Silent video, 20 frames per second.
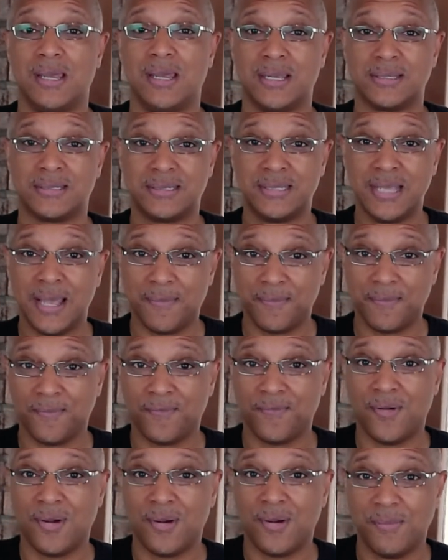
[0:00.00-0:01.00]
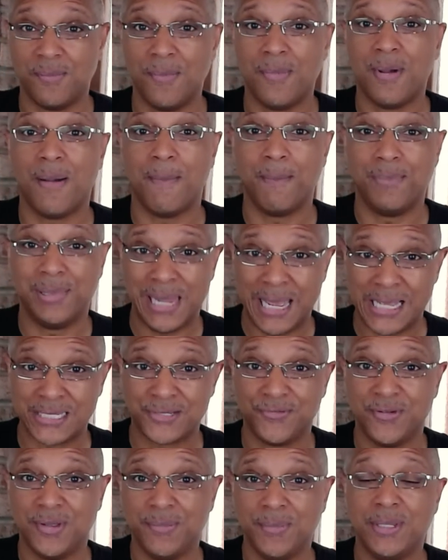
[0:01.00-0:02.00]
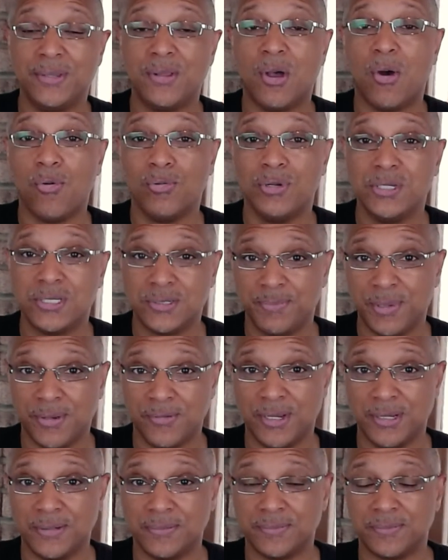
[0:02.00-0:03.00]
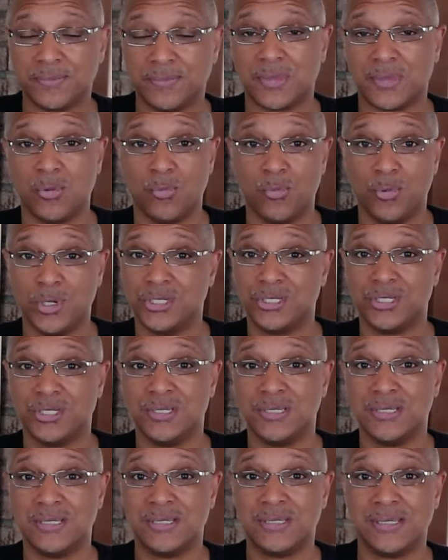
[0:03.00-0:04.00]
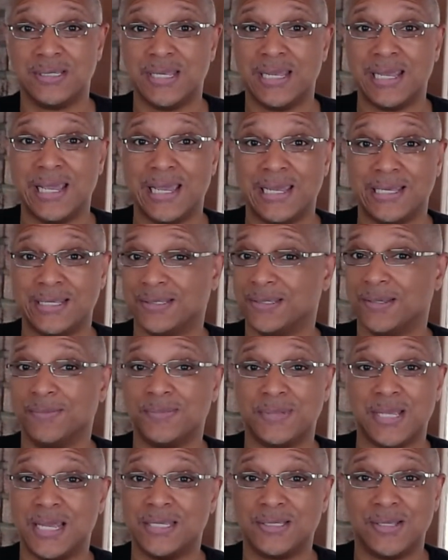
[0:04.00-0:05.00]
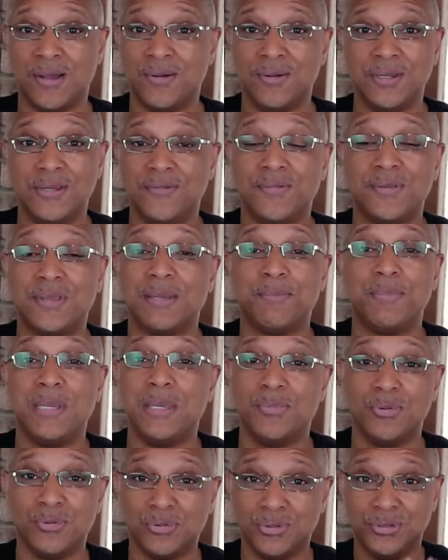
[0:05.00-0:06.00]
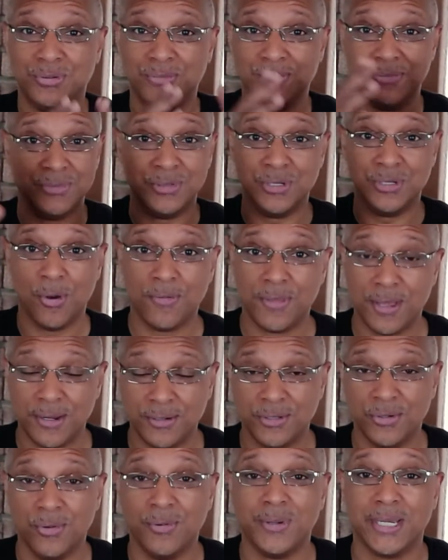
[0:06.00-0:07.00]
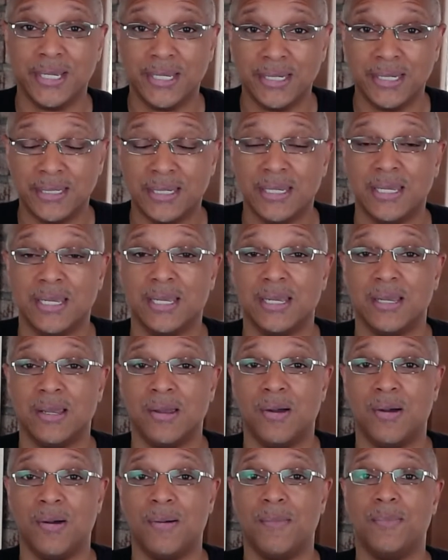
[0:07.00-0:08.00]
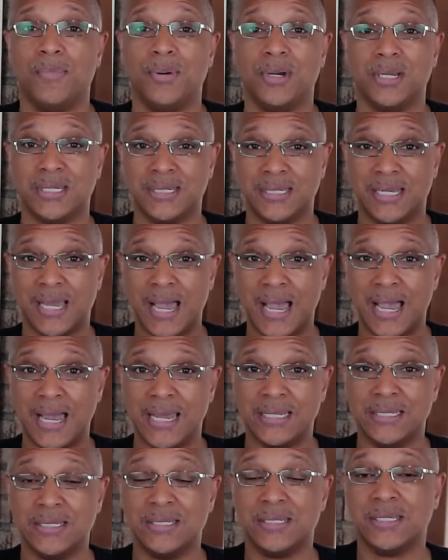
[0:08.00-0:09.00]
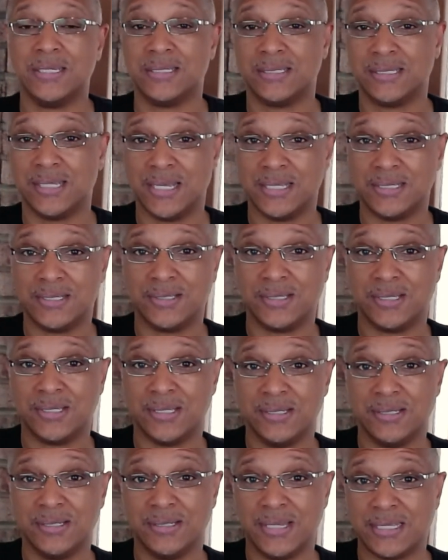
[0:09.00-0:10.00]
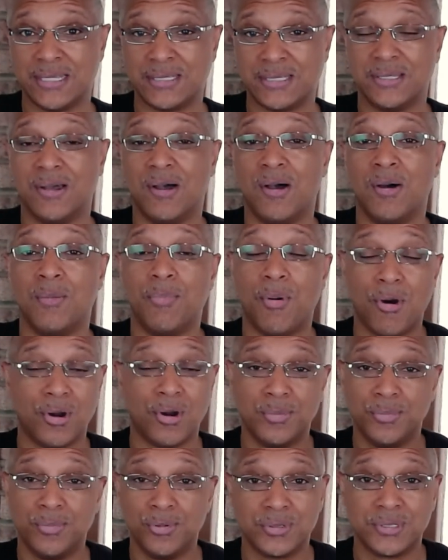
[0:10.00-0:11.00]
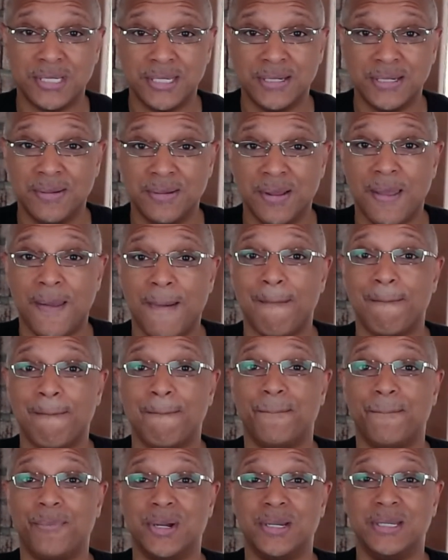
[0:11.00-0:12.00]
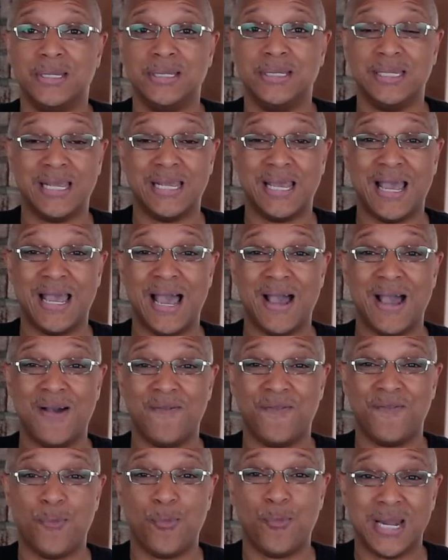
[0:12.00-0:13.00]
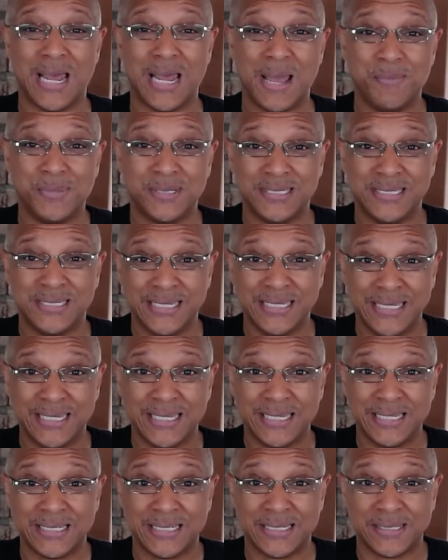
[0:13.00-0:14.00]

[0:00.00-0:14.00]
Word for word: except from blaspheming the Holy Spirit, which is sometimes I don't even think people know they're doing it. Um, but God says that's the unpardonable sin. But from what I'm seeing